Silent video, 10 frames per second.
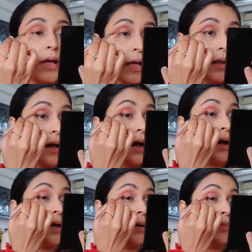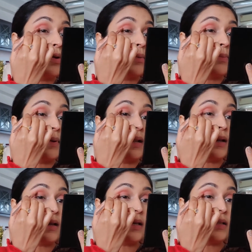and I am going to be
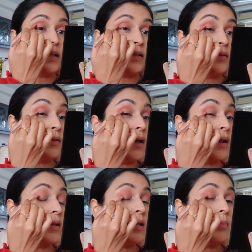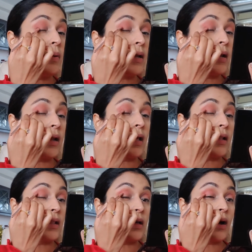blending this and keeping it
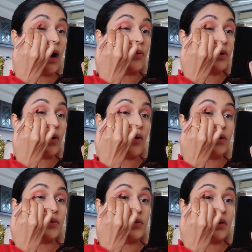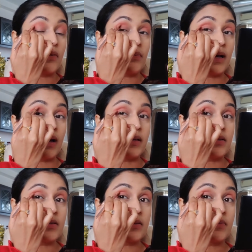in the outer corners of my eyes.